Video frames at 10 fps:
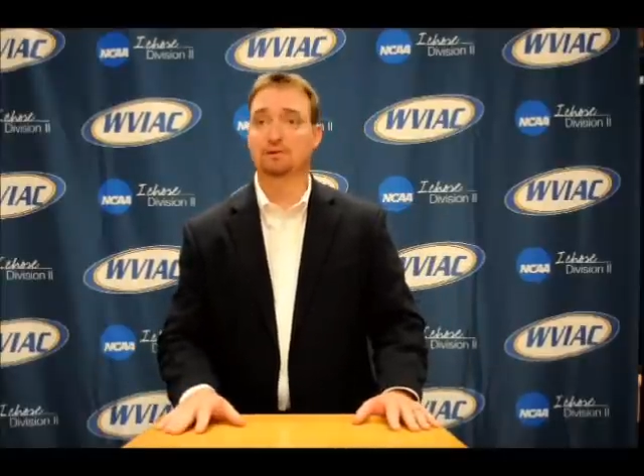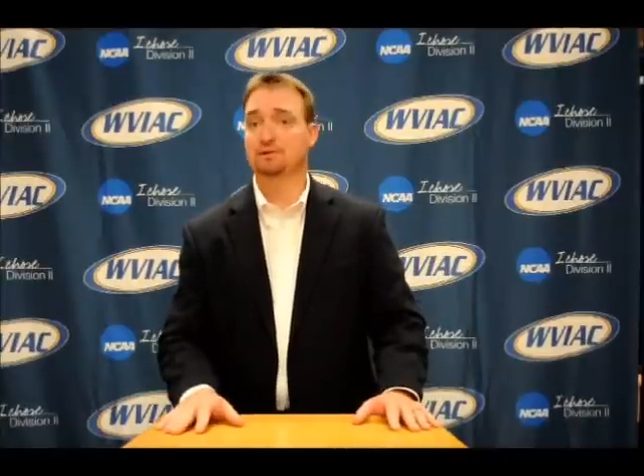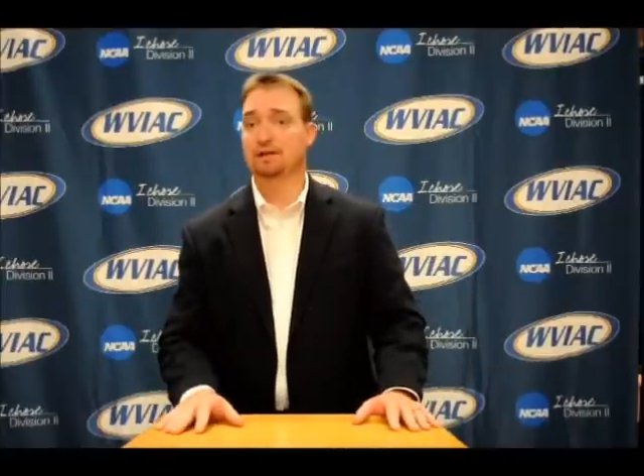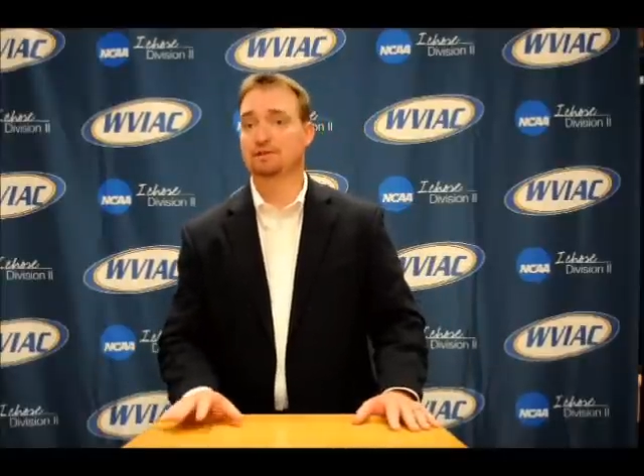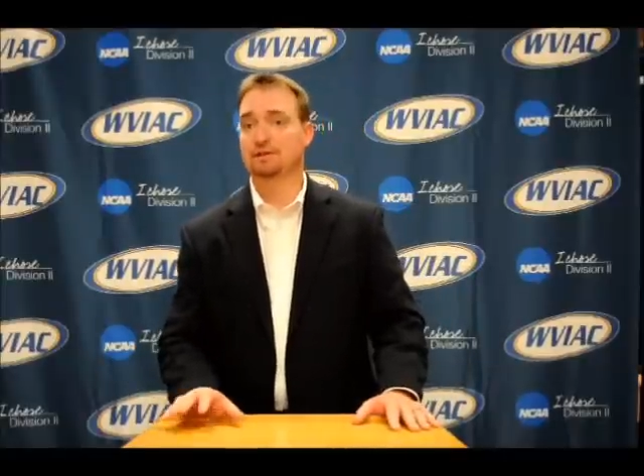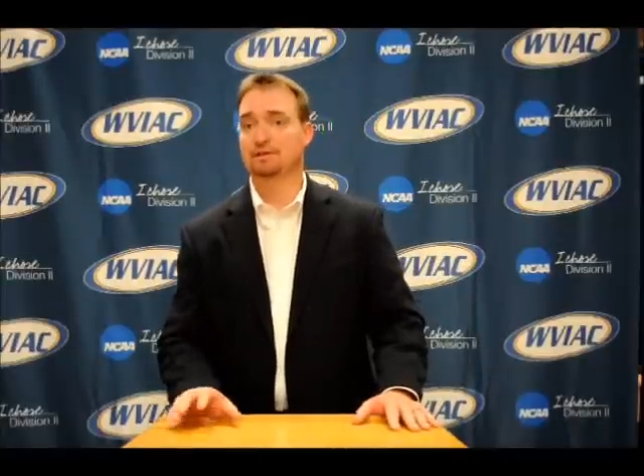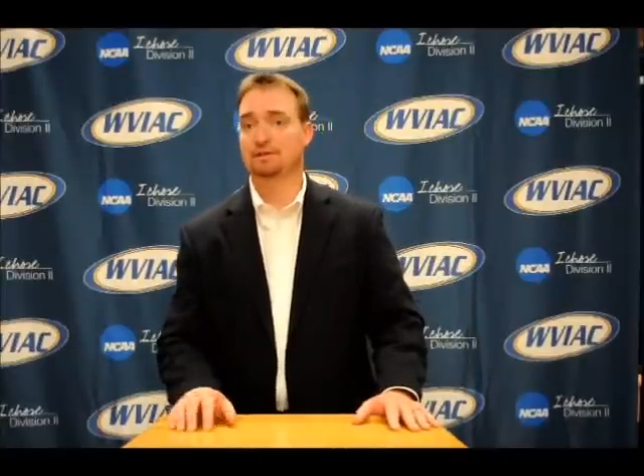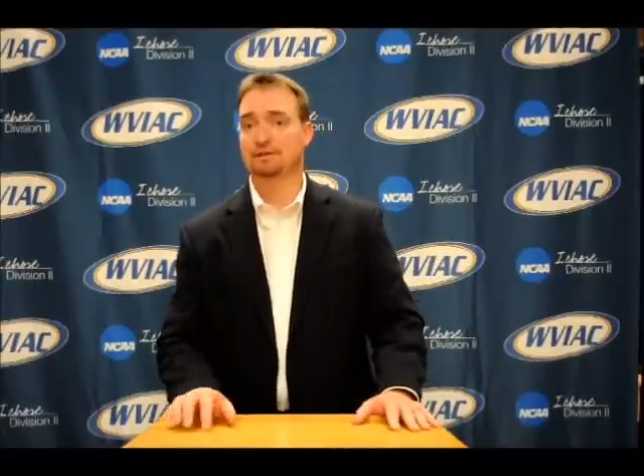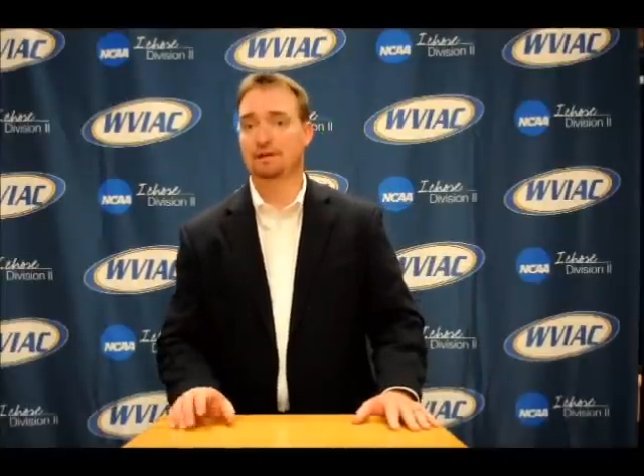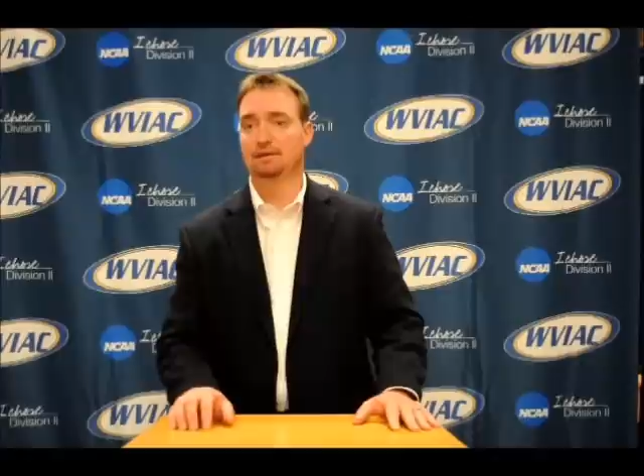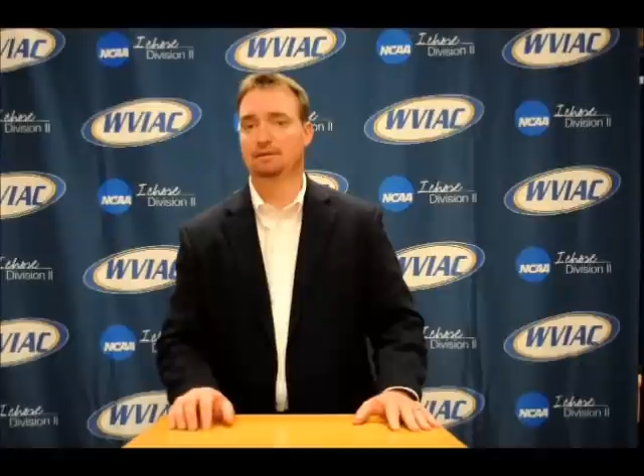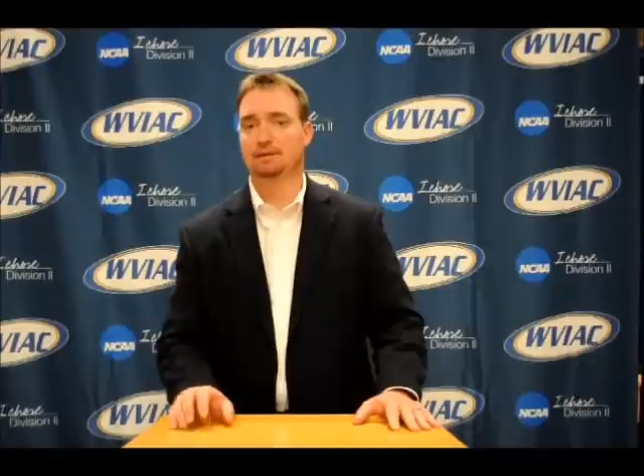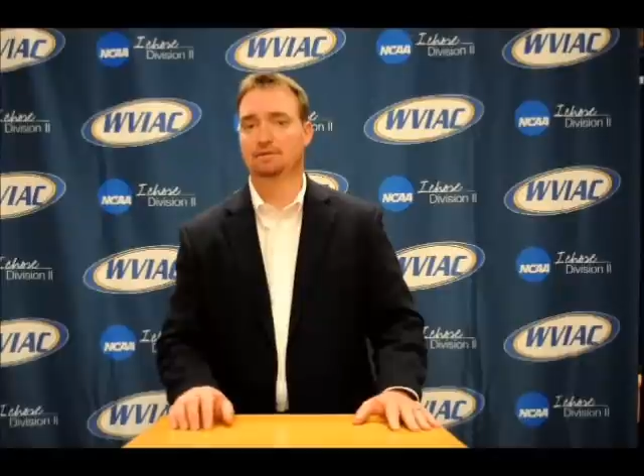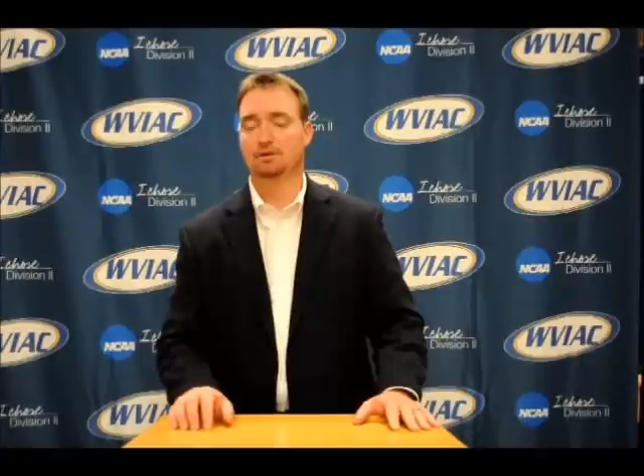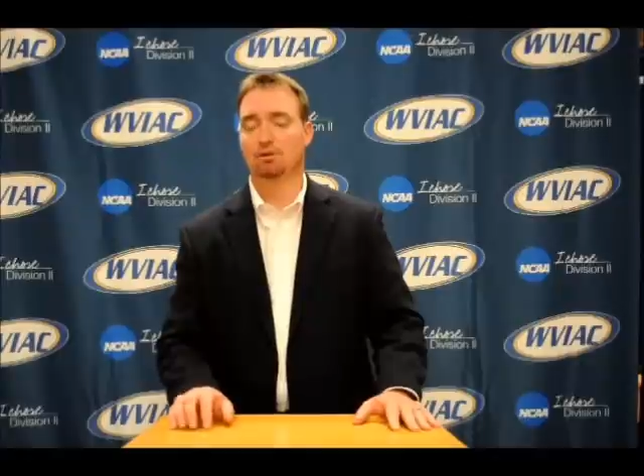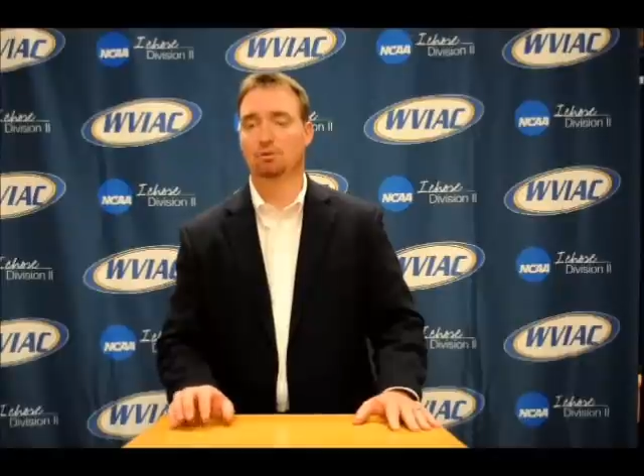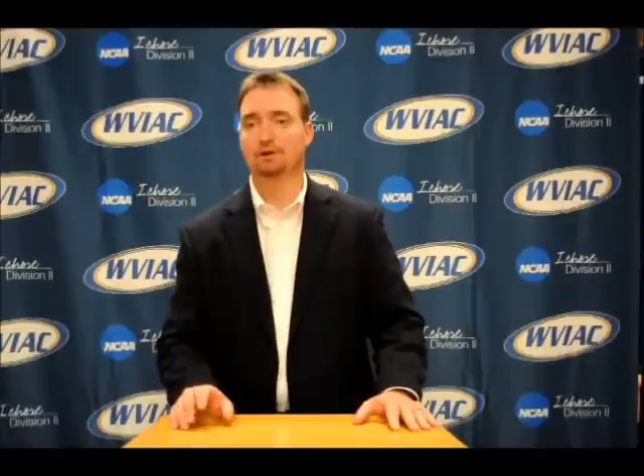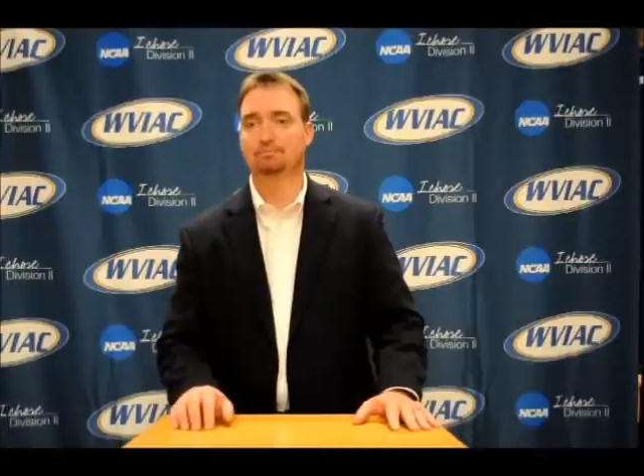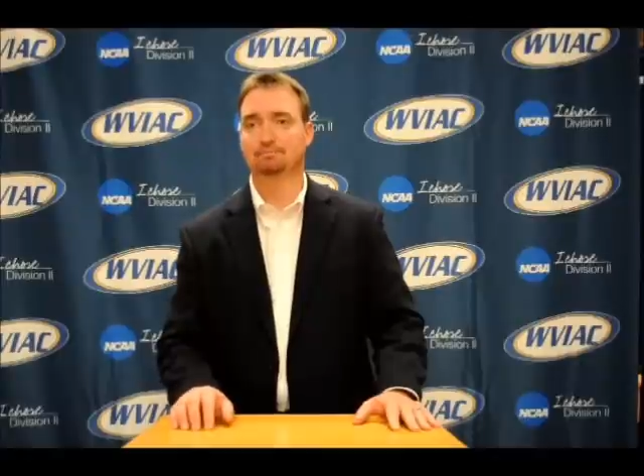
their seasons, and so are we.